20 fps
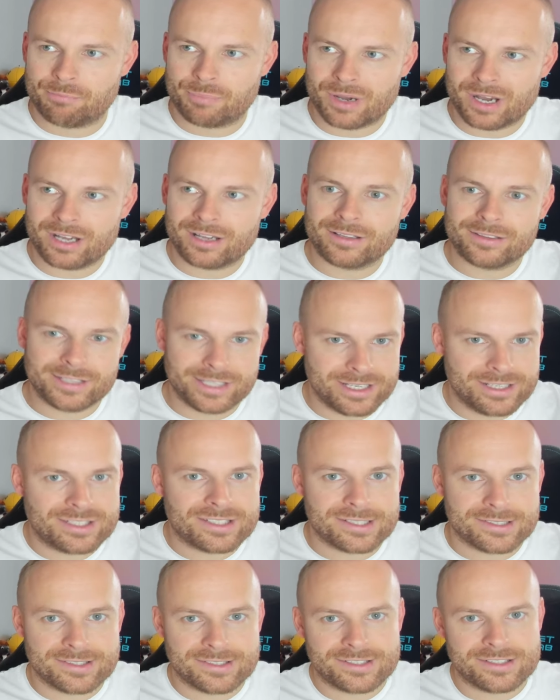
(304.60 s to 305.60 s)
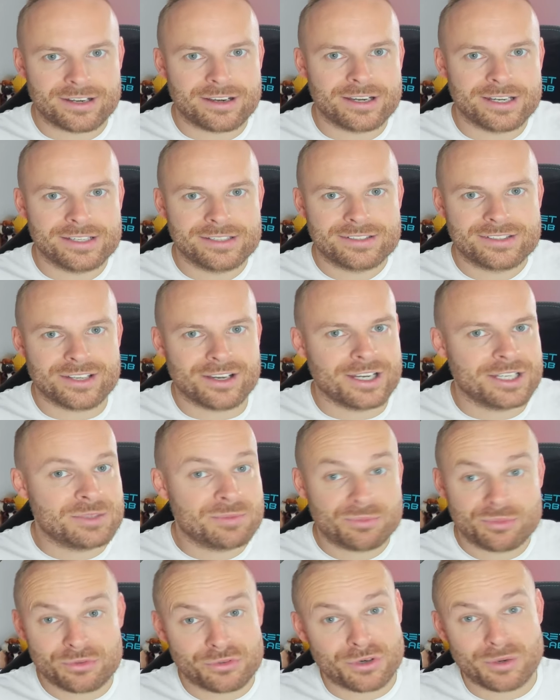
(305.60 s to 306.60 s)
but the eastern side
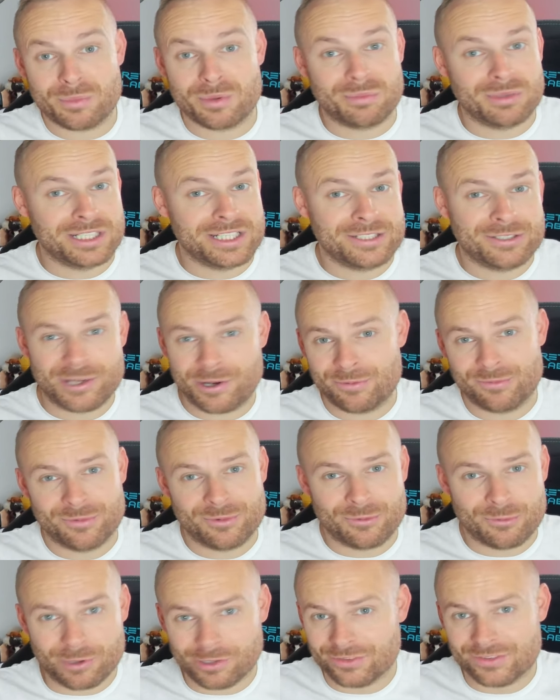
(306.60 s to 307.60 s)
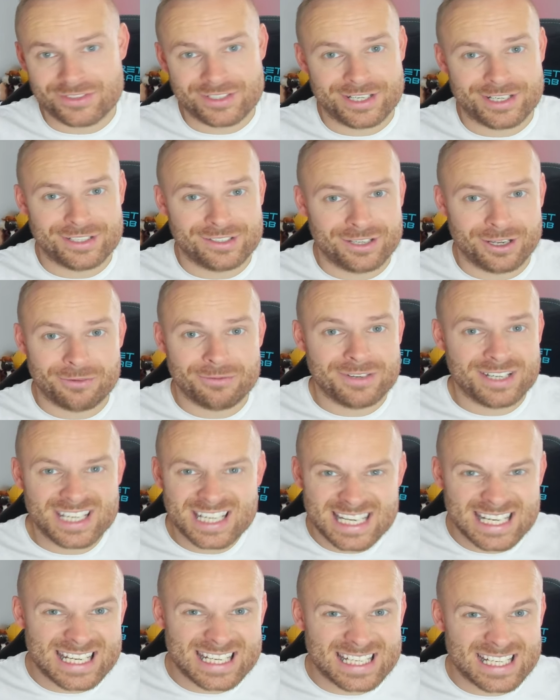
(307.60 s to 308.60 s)
sides probably don't want it and don't
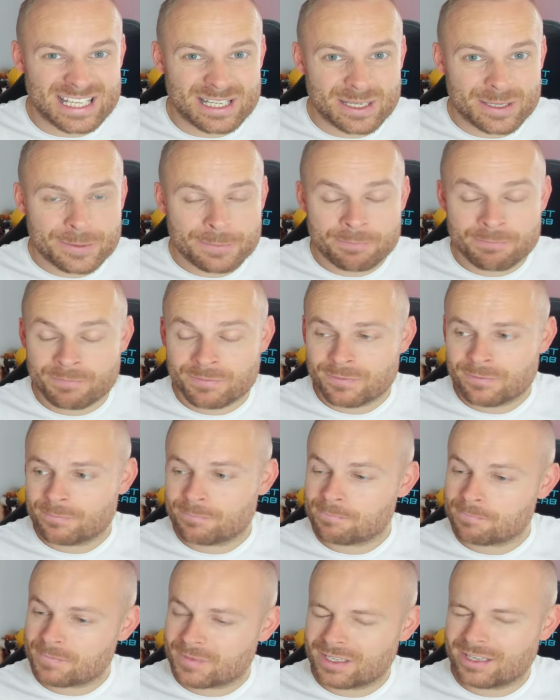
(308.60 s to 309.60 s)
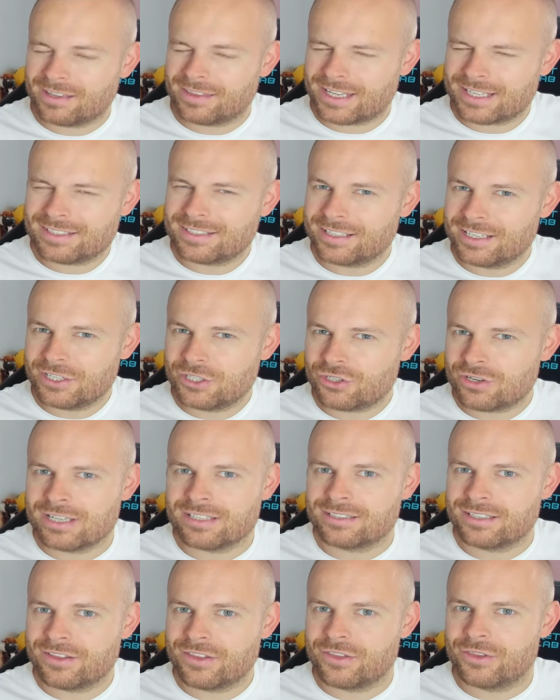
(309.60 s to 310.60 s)
need it. That's an
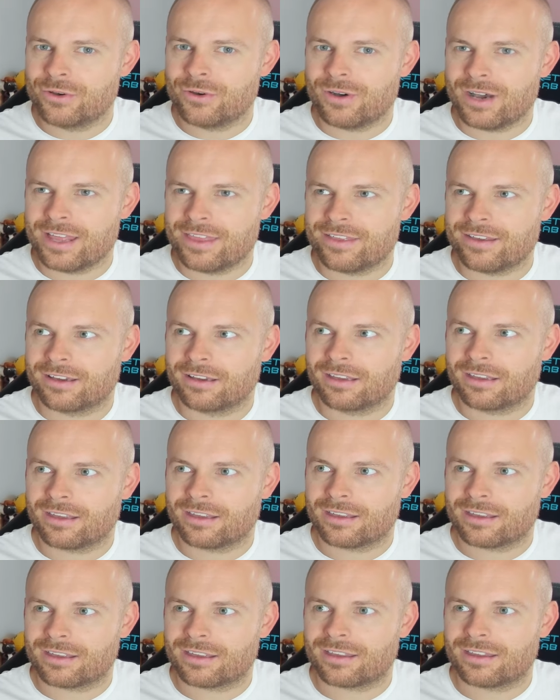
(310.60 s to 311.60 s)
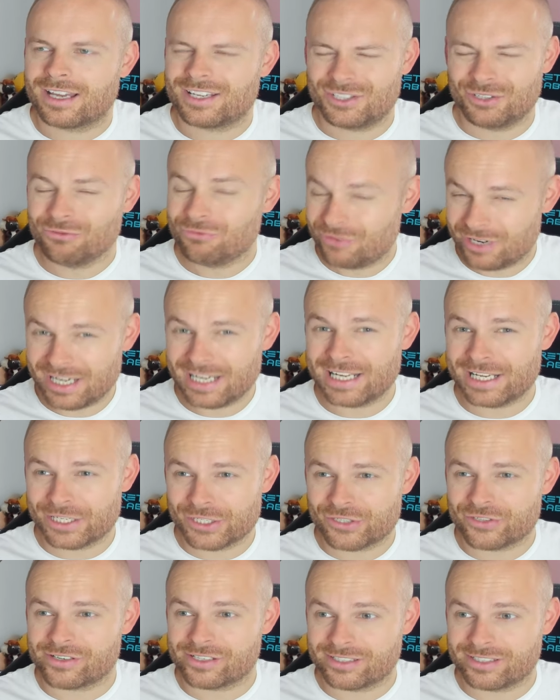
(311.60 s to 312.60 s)
interesting thought, I think. That's a really
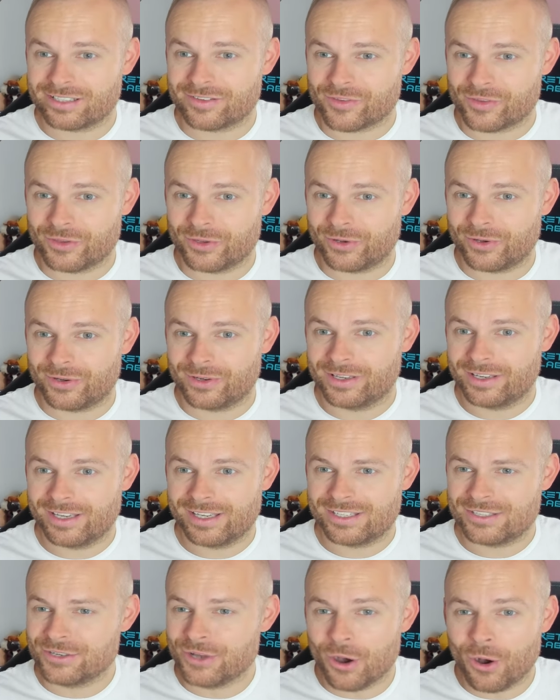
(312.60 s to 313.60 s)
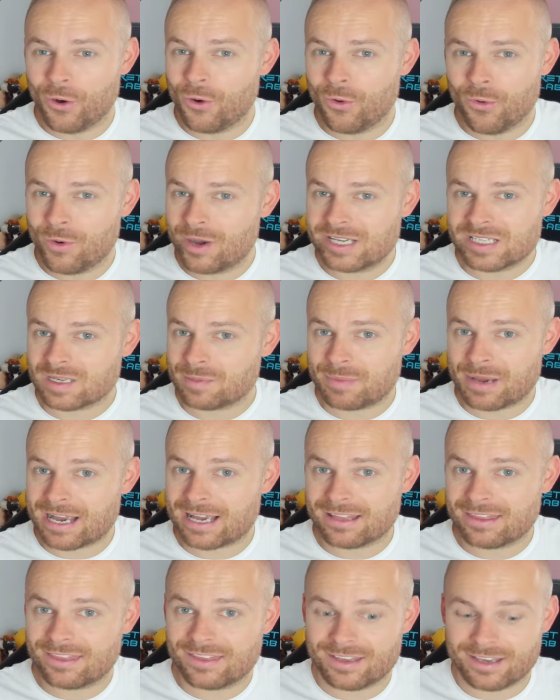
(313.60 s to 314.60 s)
interesting thought. It's not always a
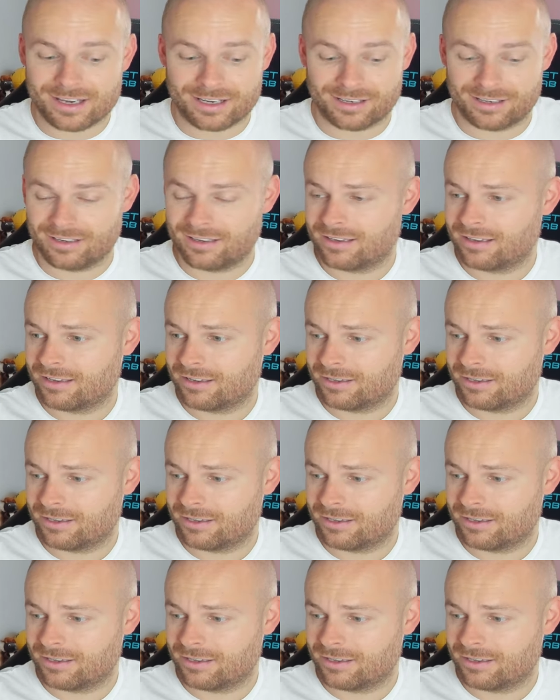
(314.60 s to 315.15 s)
bad thing.